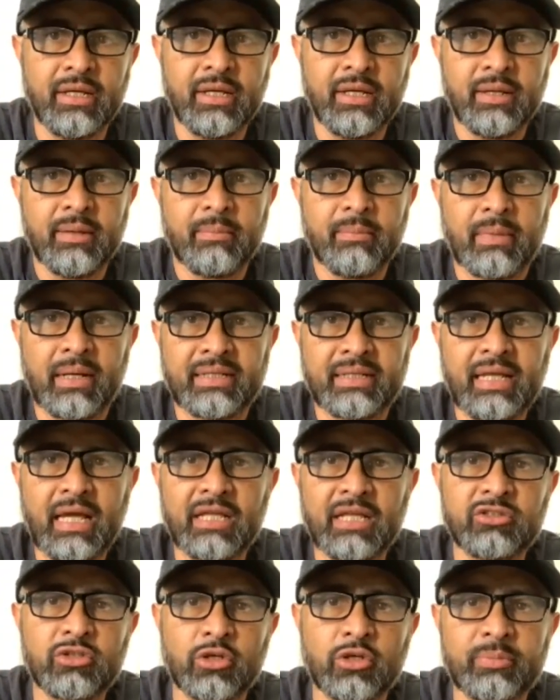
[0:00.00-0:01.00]
my
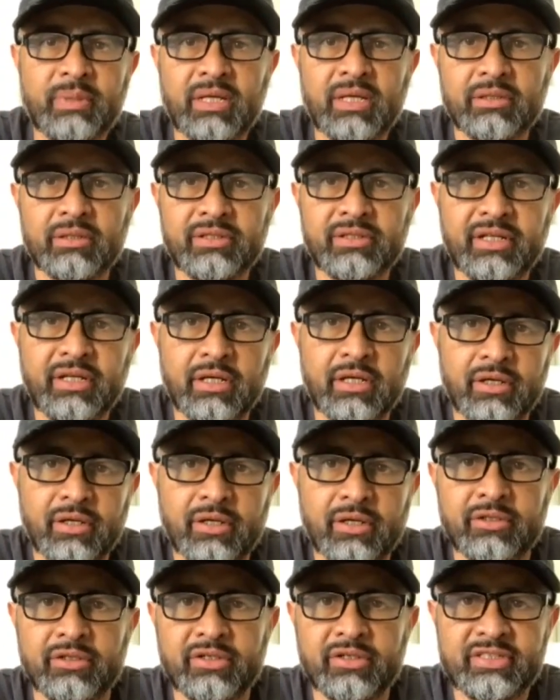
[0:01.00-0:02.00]
dad took me
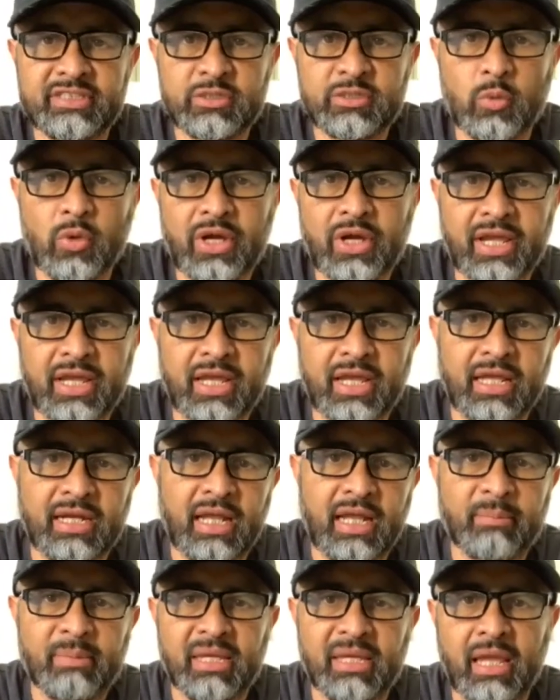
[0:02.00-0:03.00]
under his wing, and
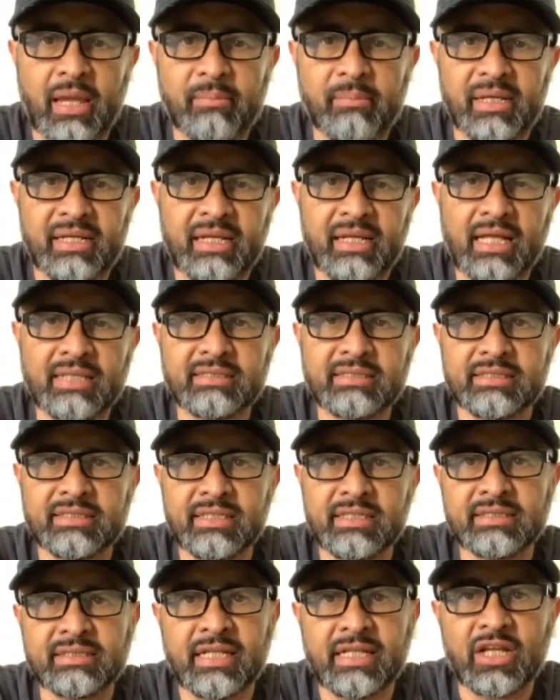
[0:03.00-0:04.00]
I became my dad's
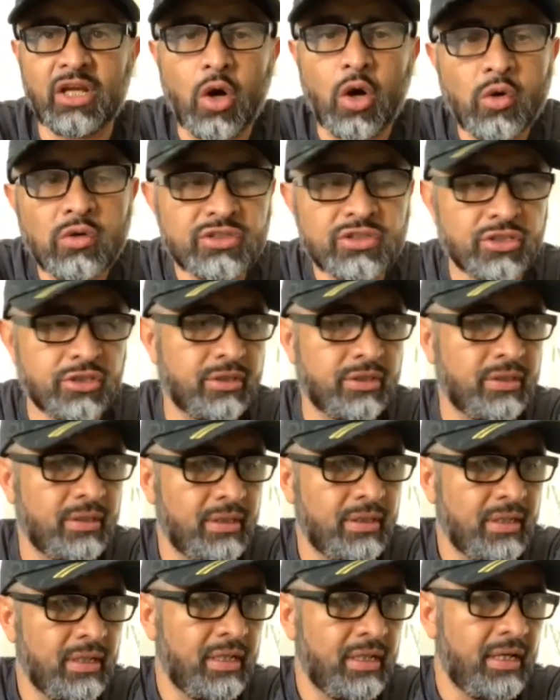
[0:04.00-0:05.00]
assistant coach.
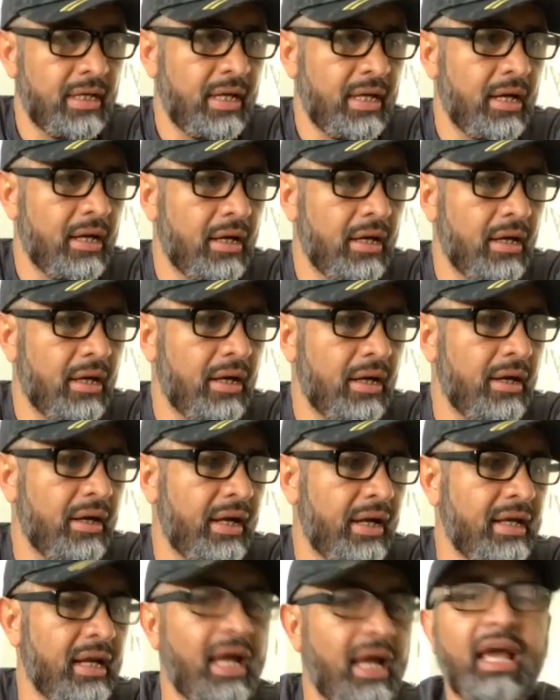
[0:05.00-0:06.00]

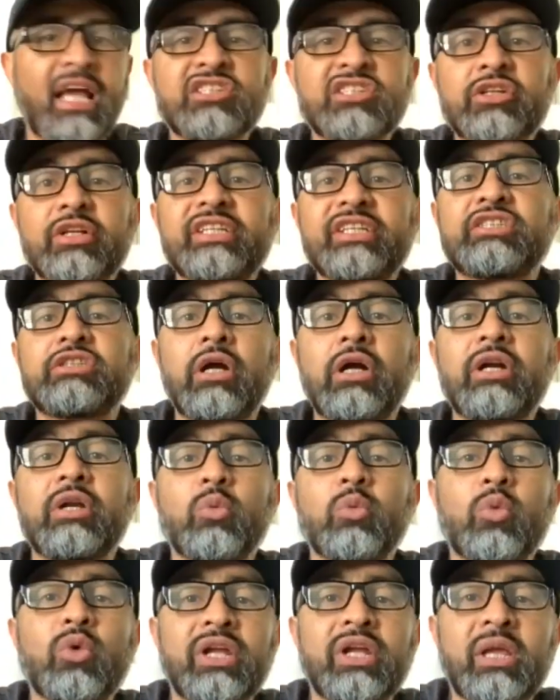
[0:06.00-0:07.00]
And I actually
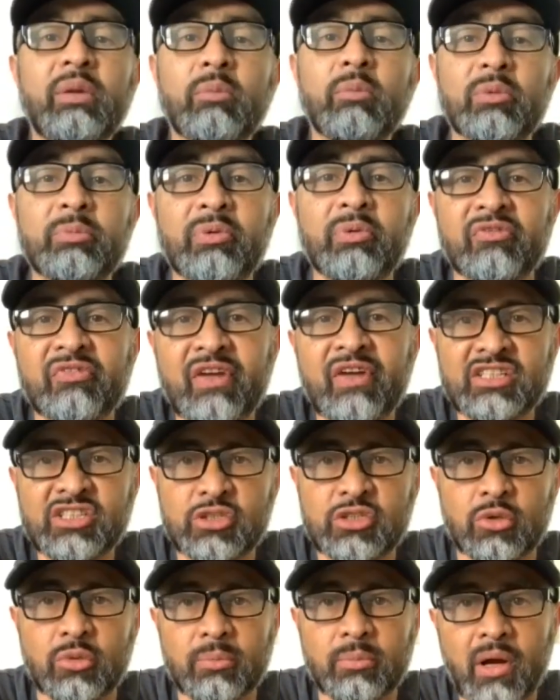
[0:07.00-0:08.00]
started working with
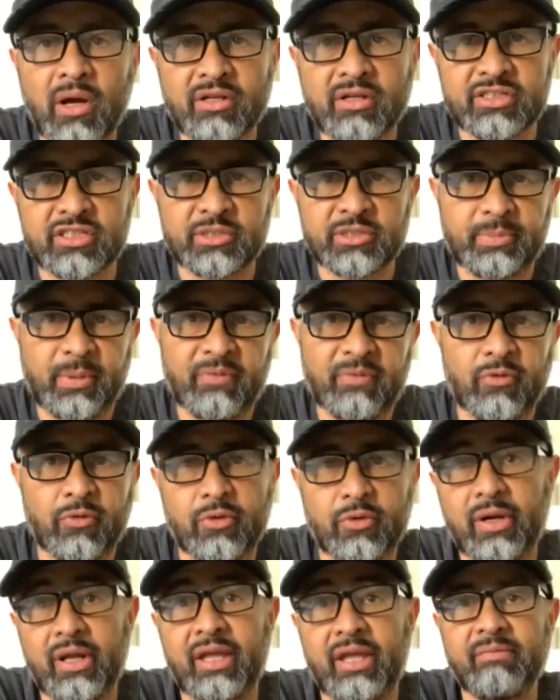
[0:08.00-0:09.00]
professional boxers
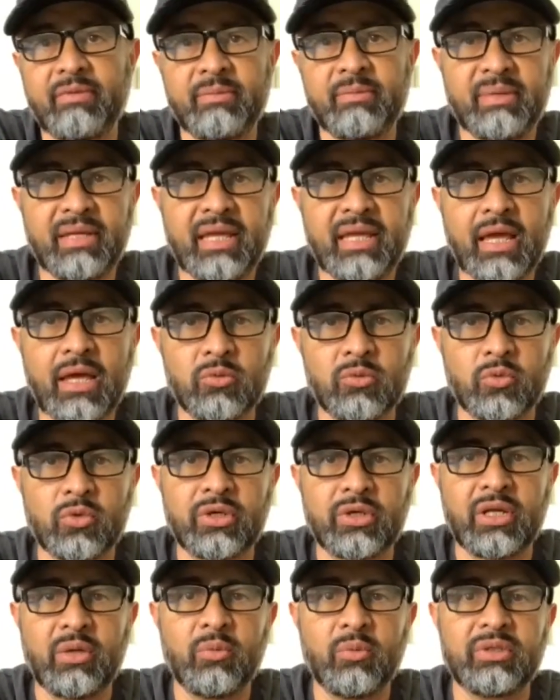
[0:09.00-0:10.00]
before I even began
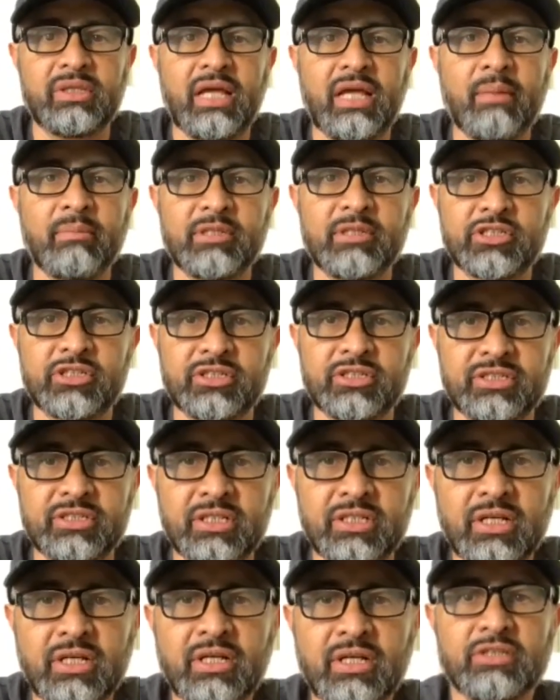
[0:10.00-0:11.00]
working with amateurs.
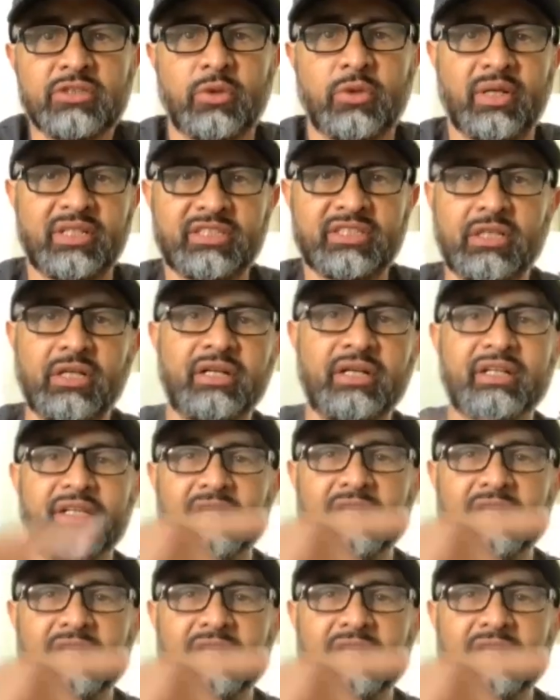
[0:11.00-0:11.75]
So I started